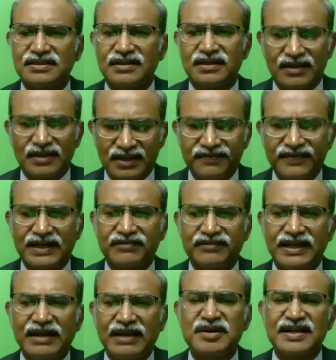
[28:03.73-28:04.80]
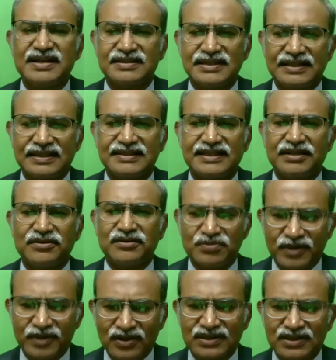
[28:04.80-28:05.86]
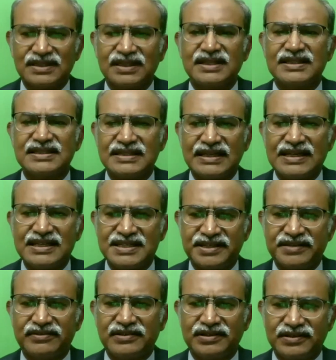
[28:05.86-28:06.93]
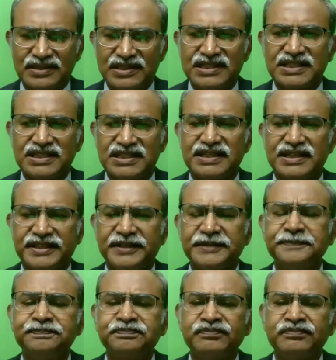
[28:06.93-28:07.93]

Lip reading: In fact, we name it as Sathya notes because it's the initiative, it was initiated here.